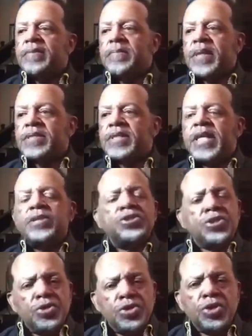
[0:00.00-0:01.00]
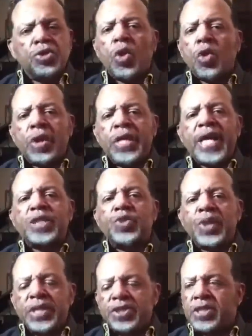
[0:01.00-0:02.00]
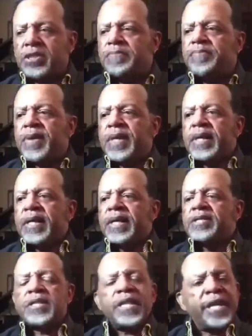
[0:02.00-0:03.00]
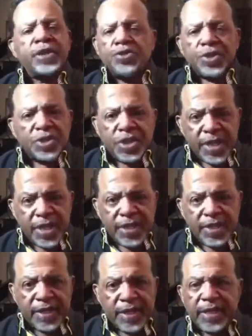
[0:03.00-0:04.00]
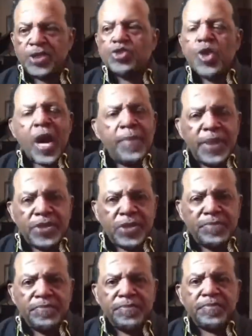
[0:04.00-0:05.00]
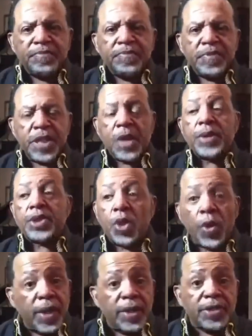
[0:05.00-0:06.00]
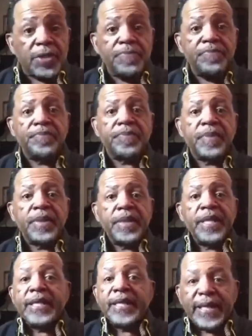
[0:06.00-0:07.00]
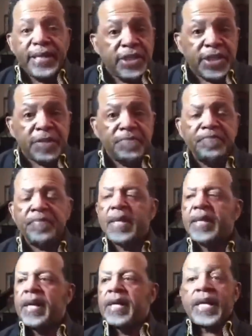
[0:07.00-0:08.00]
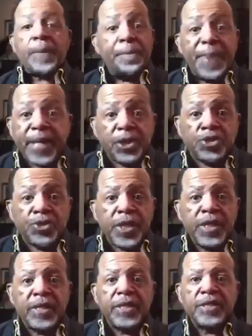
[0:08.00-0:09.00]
But institutional organized religion is a dangerous thing. It is tribalism, territorialism, elitism, a lot of bigotry,